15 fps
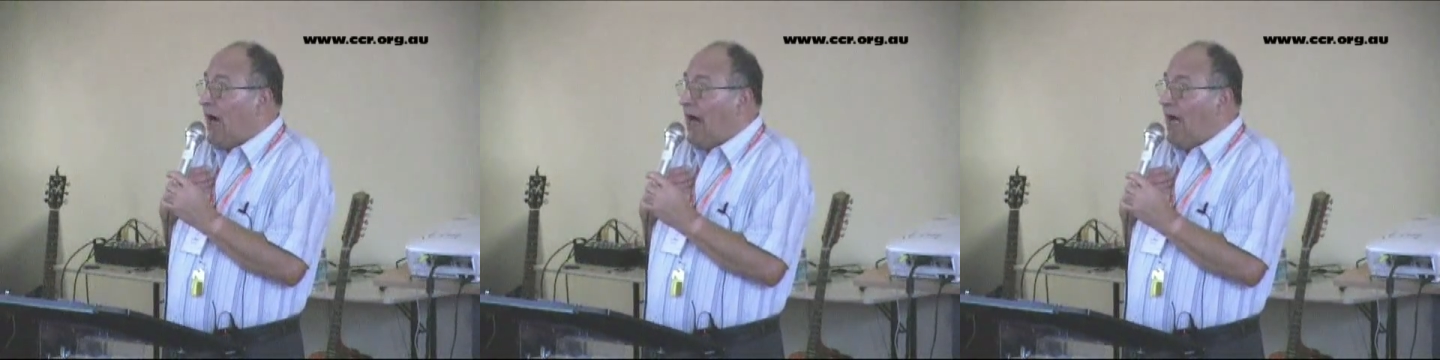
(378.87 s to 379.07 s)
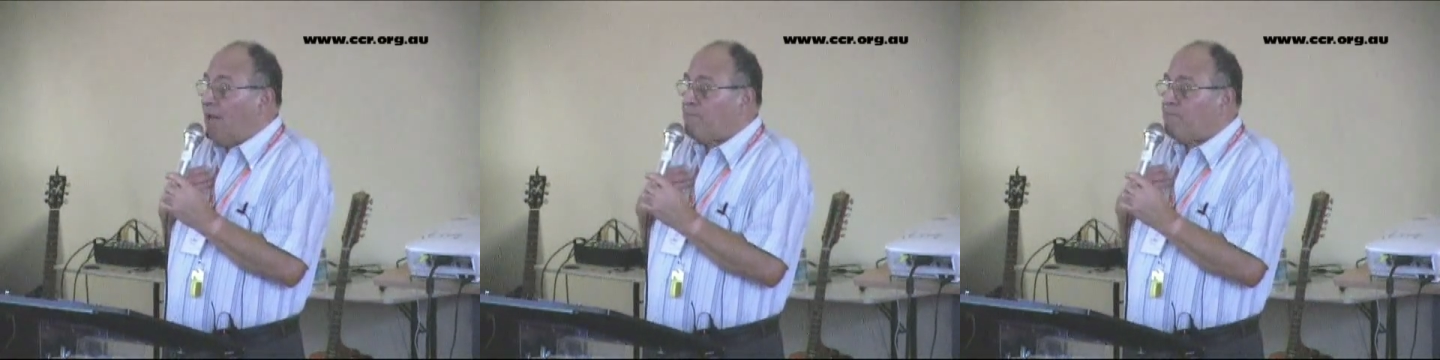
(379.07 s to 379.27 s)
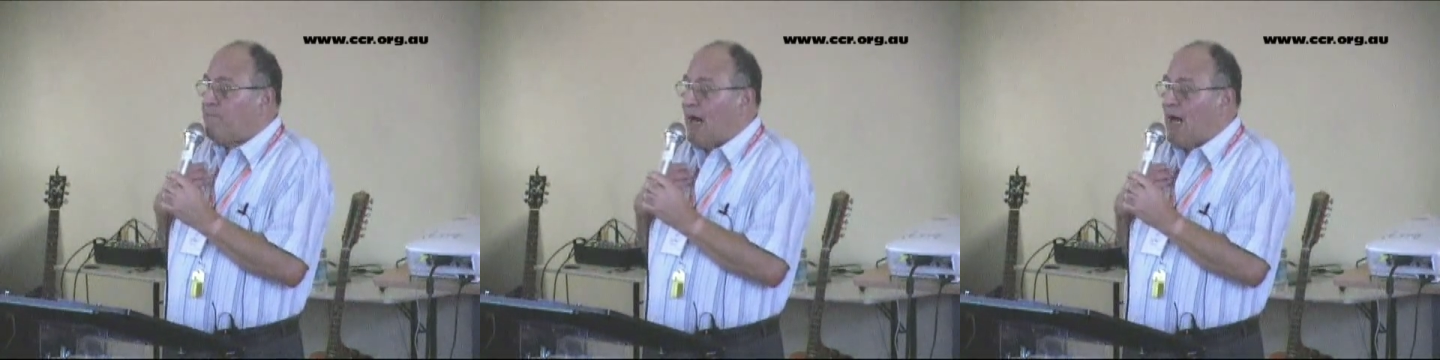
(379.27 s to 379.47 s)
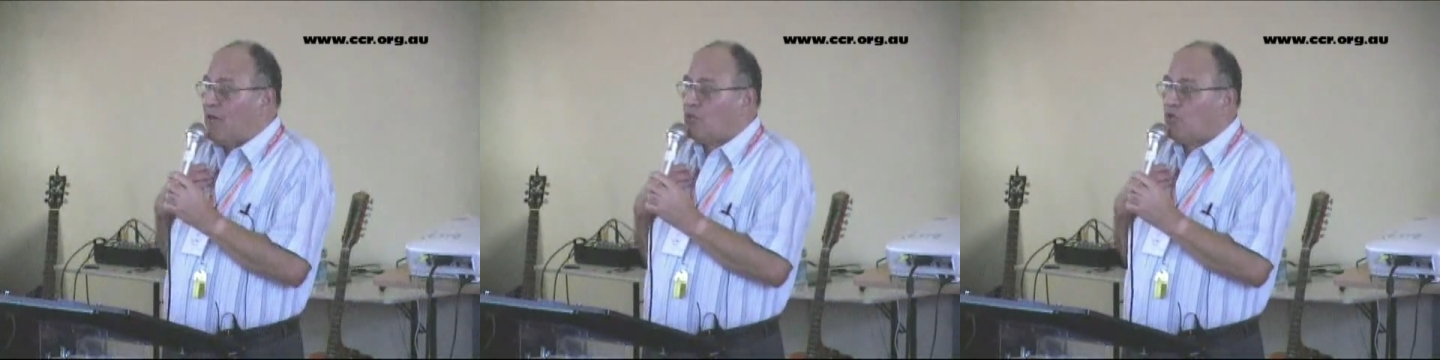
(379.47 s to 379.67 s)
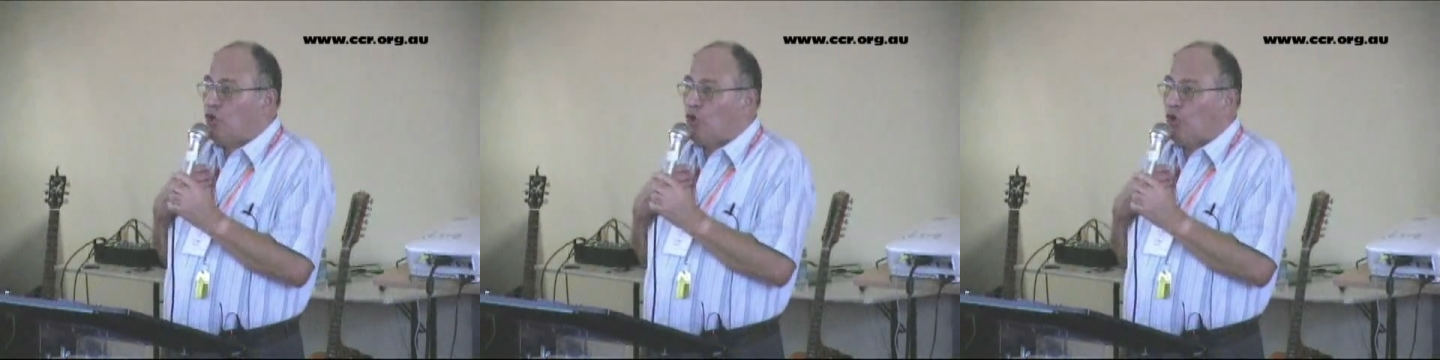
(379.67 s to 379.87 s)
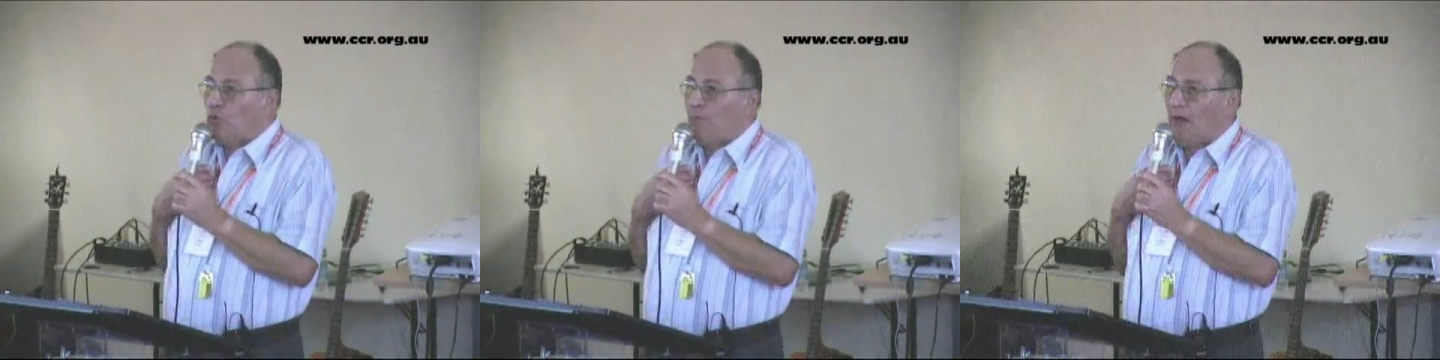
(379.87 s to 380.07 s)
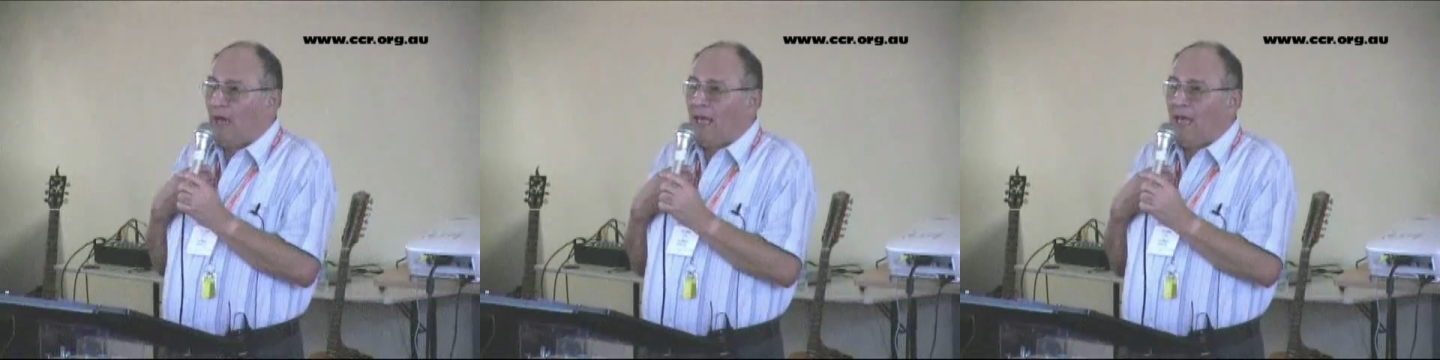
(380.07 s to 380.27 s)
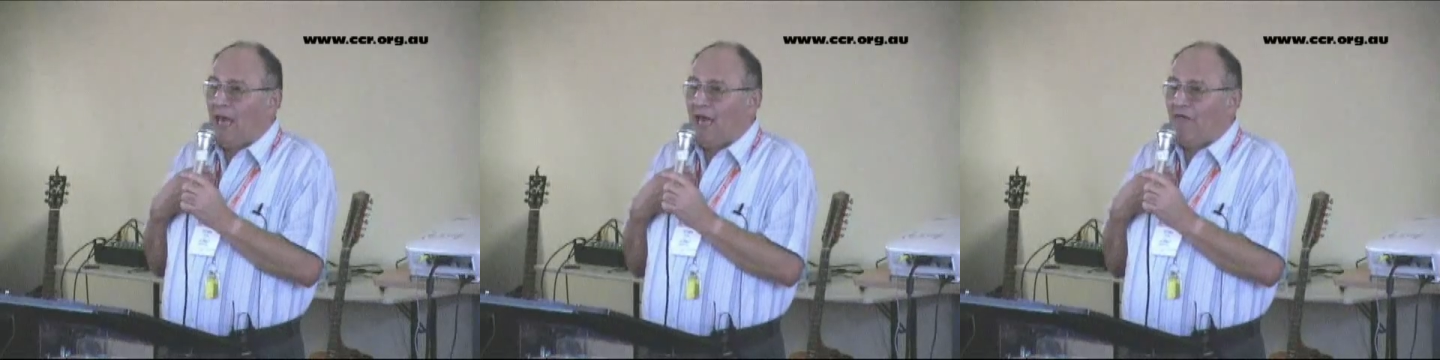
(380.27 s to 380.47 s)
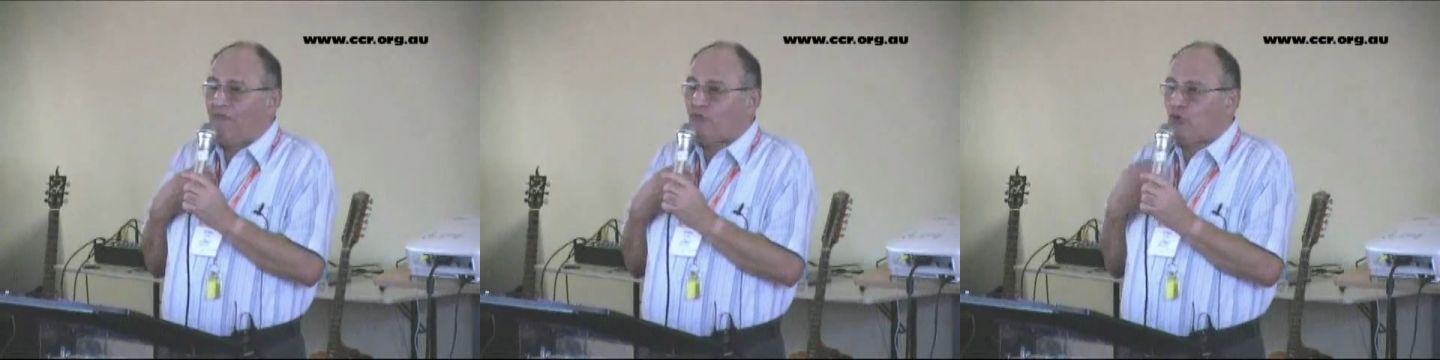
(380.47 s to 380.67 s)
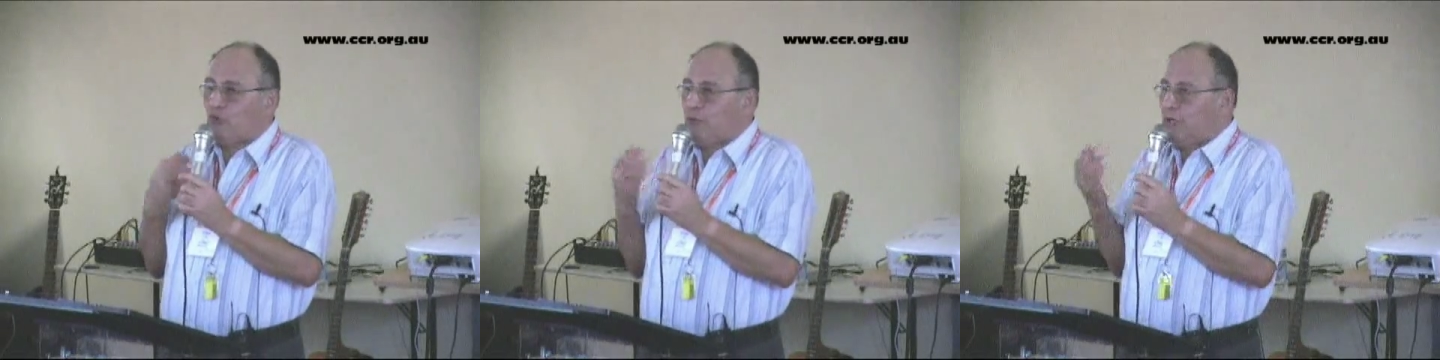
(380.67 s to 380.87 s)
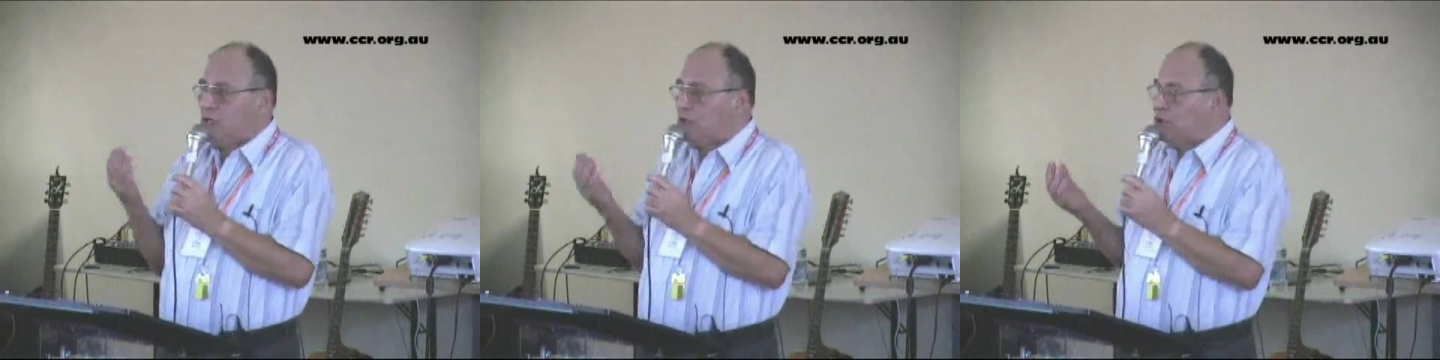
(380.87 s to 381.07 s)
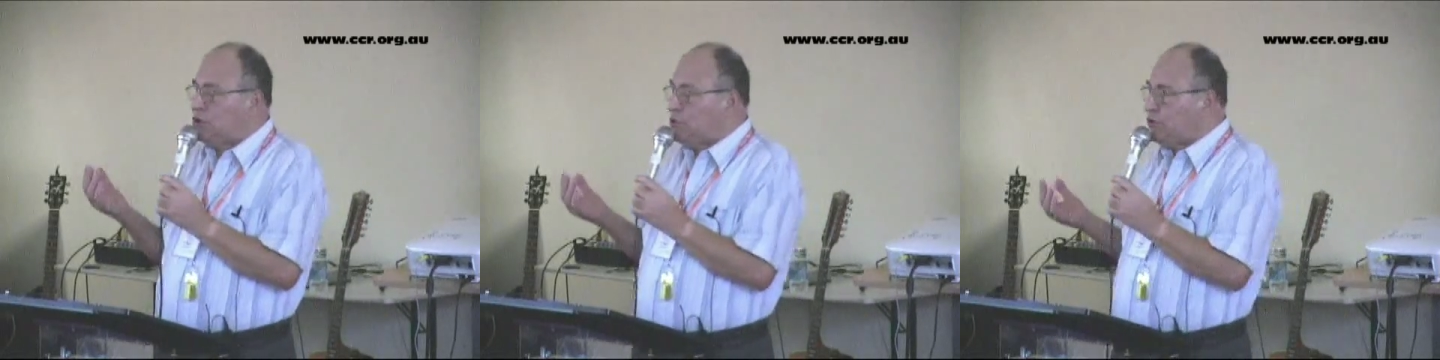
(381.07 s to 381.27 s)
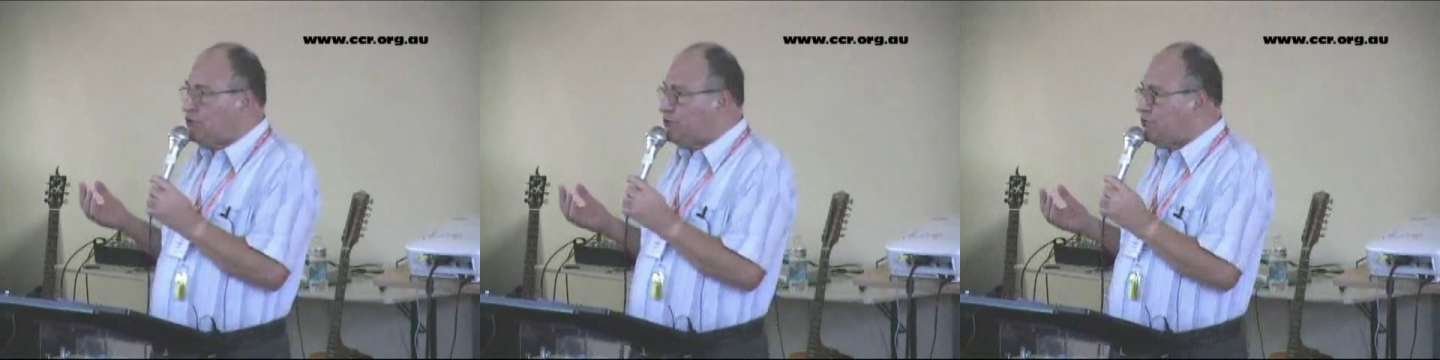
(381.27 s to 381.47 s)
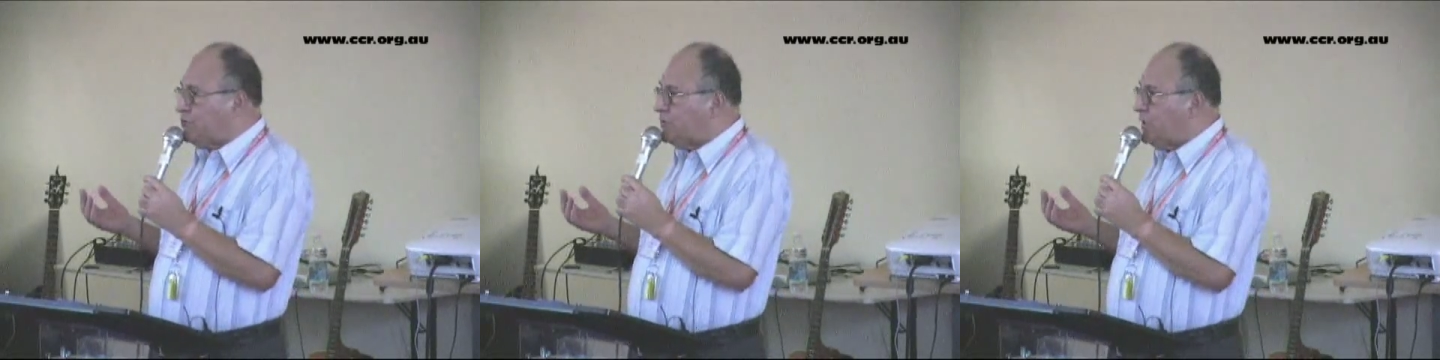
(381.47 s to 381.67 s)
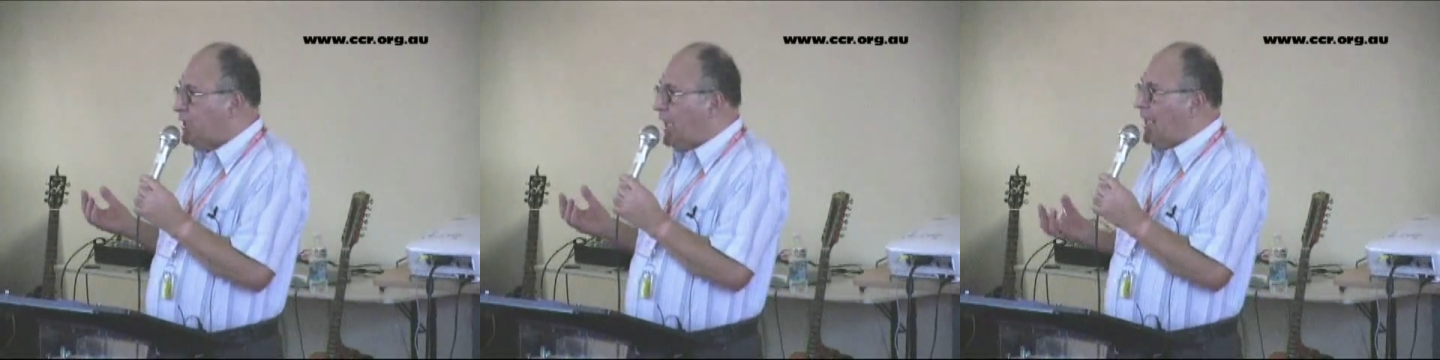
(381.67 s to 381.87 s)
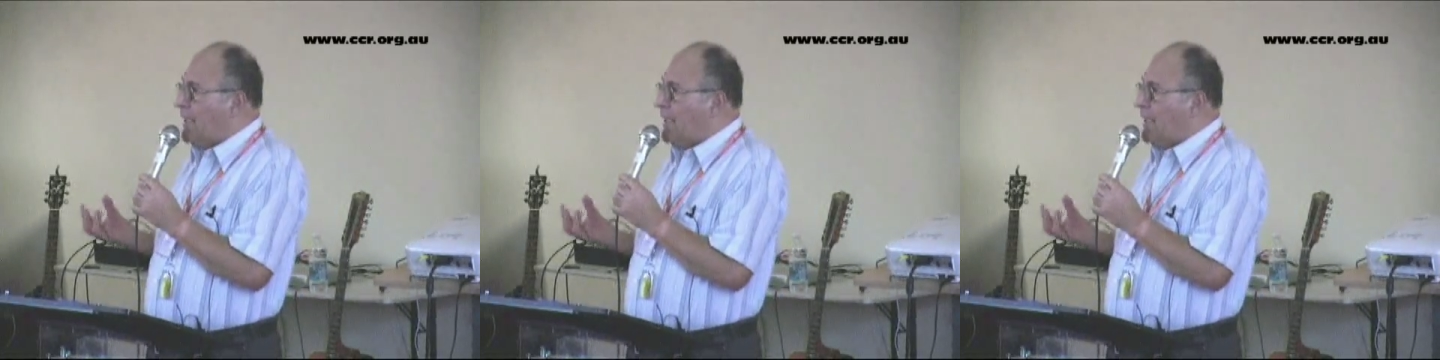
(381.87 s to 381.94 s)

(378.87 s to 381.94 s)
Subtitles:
I passed all my life doing good.